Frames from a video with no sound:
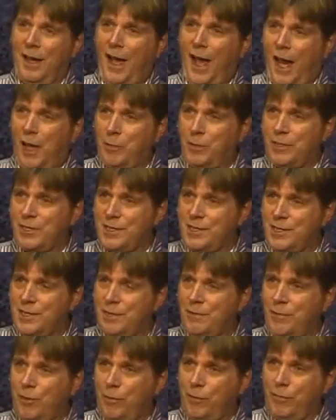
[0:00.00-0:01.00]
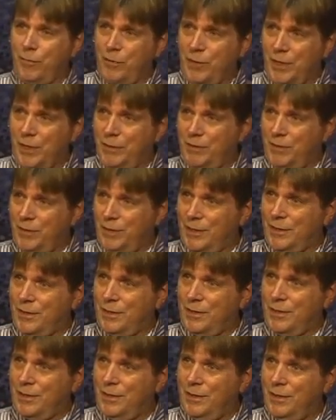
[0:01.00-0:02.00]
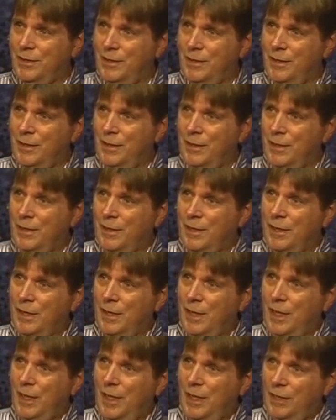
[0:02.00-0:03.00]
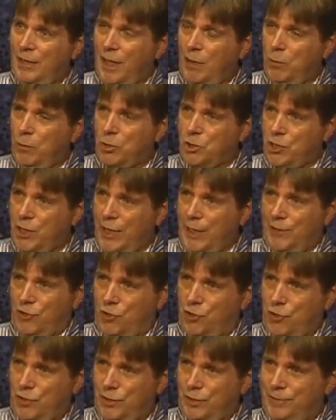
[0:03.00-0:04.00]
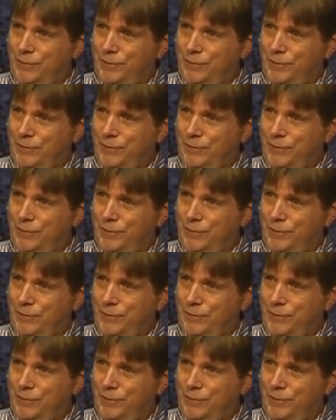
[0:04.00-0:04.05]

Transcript: I receive your forgiveness, and I will change."